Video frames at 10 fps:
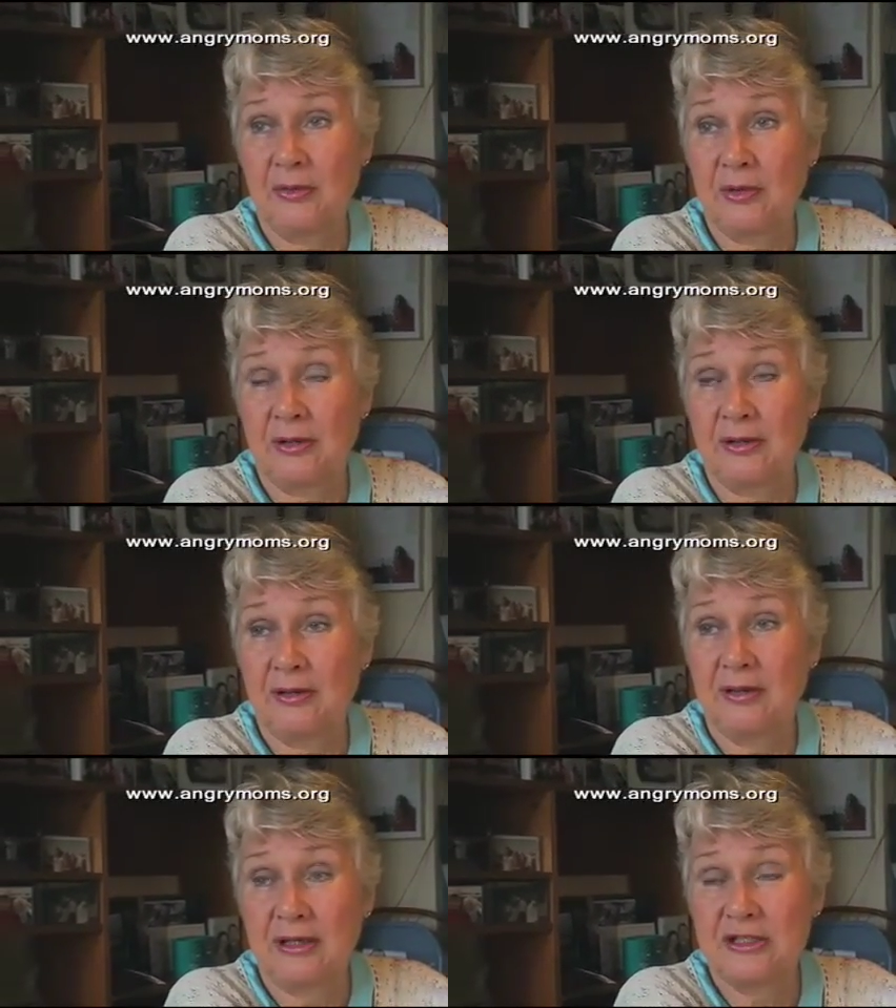when
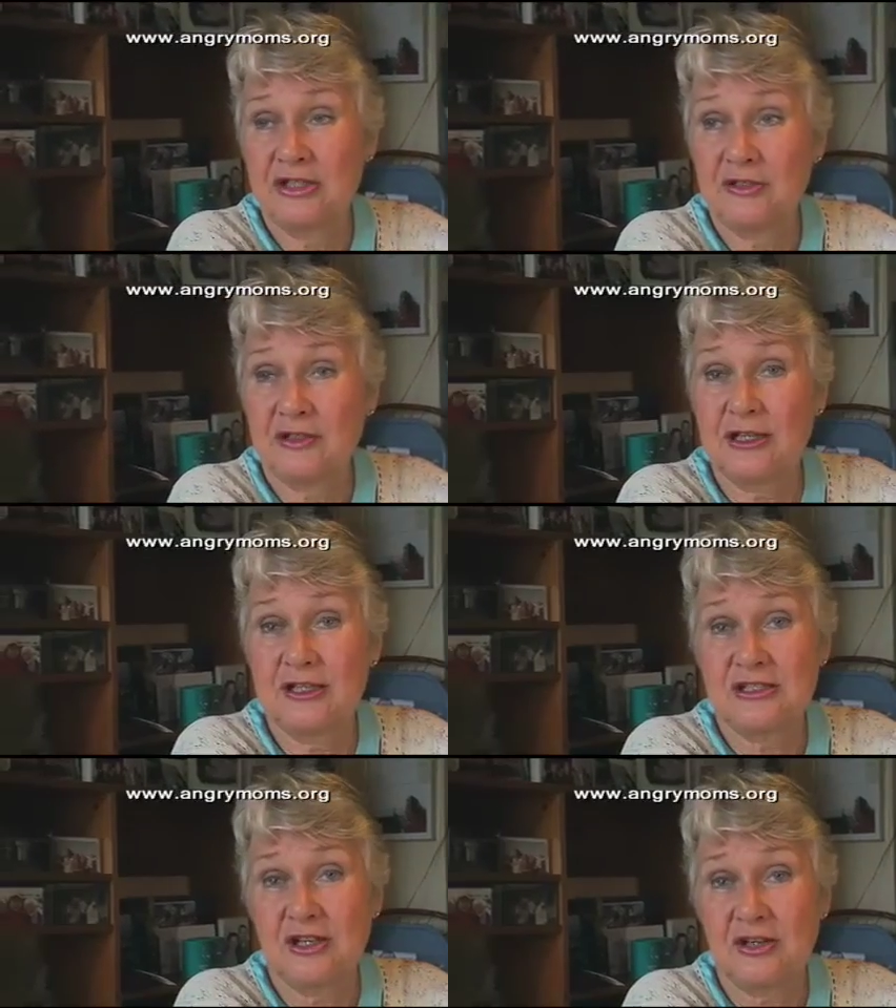the children in
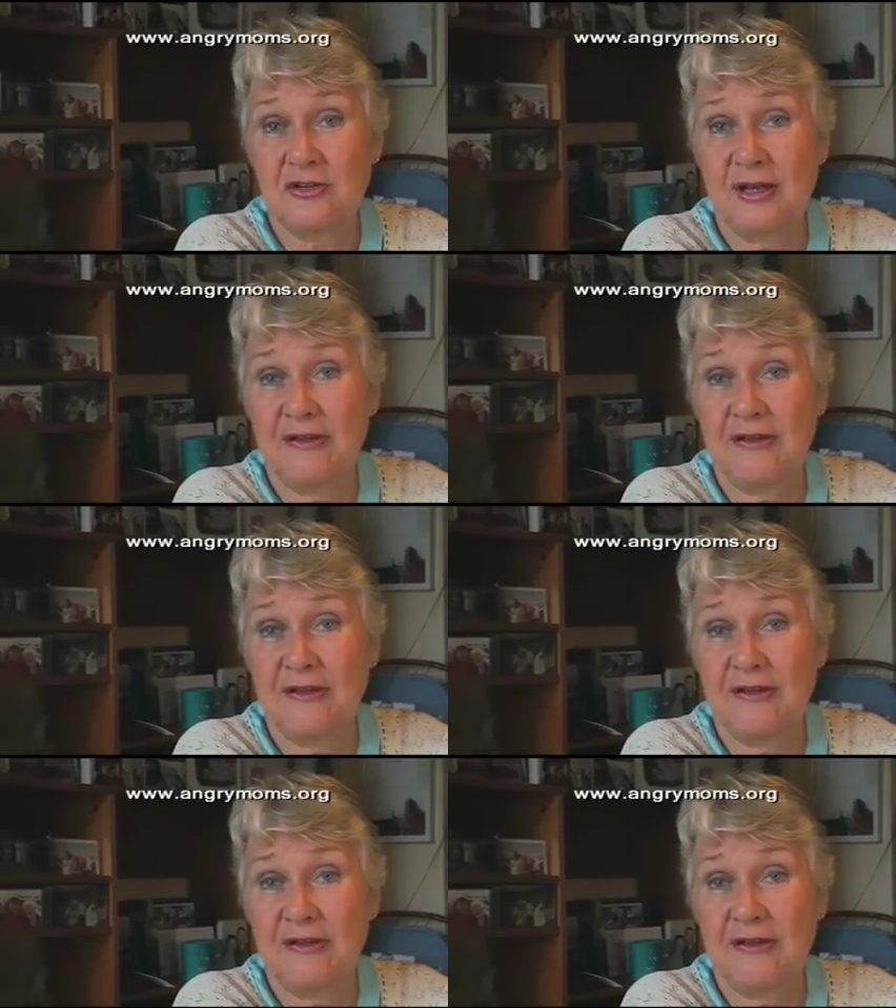this country